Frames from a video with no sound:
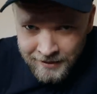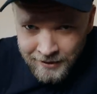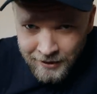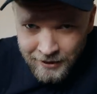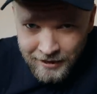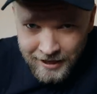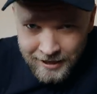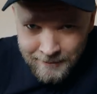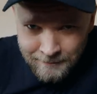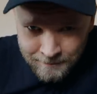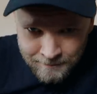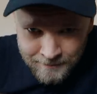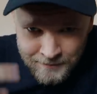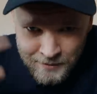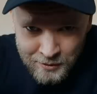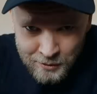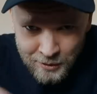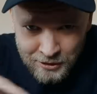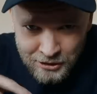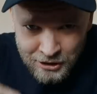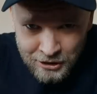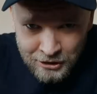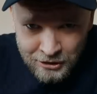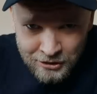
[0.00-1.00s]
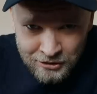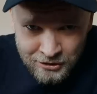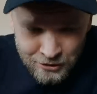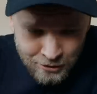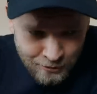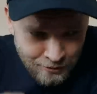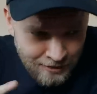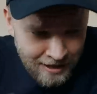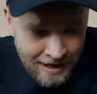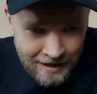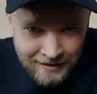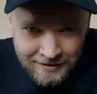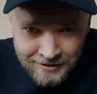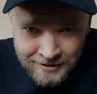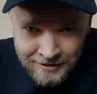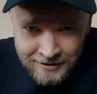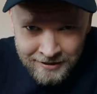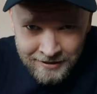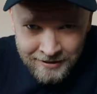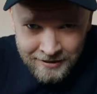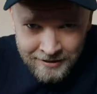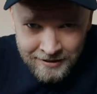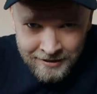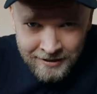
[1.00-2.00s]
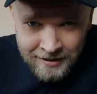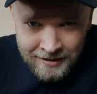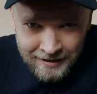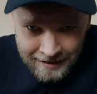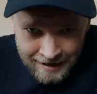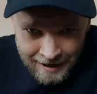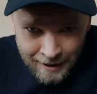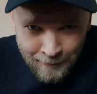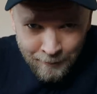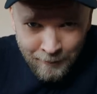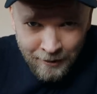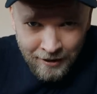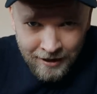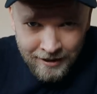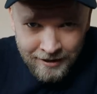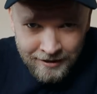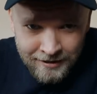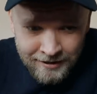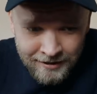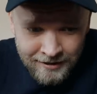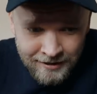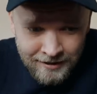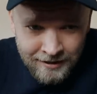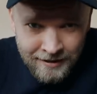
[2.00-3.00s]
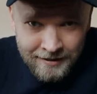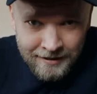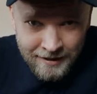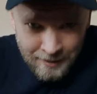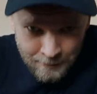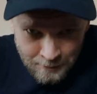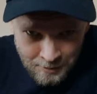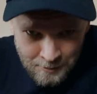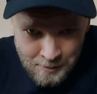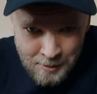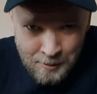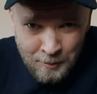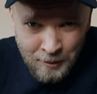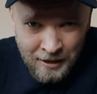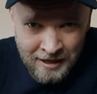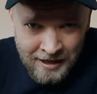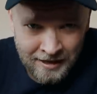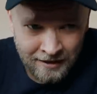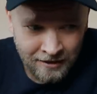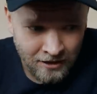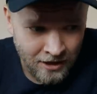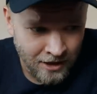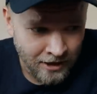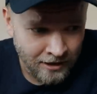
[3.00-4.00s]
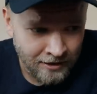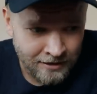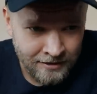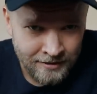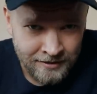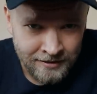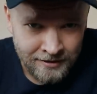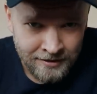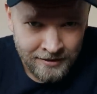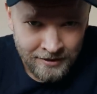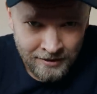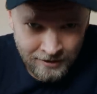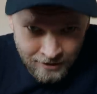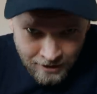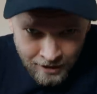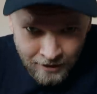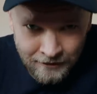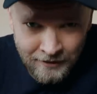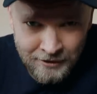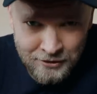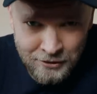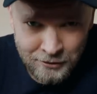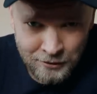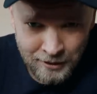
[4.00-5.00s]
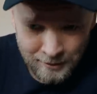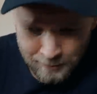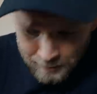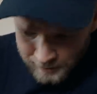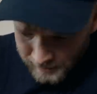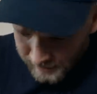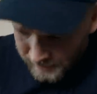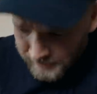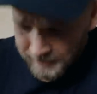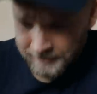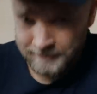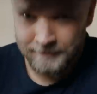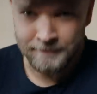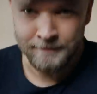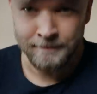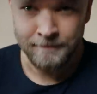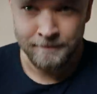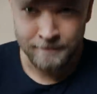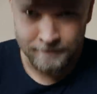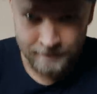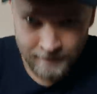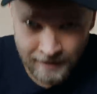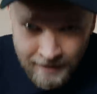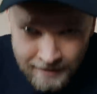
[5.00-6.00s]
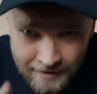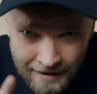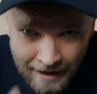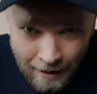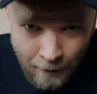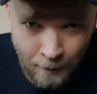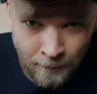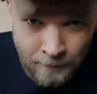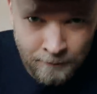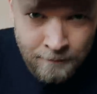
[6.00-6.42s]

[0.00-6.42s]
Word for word: Okay, switching to that camera that I'm gonna be bringing along on this trip. Now.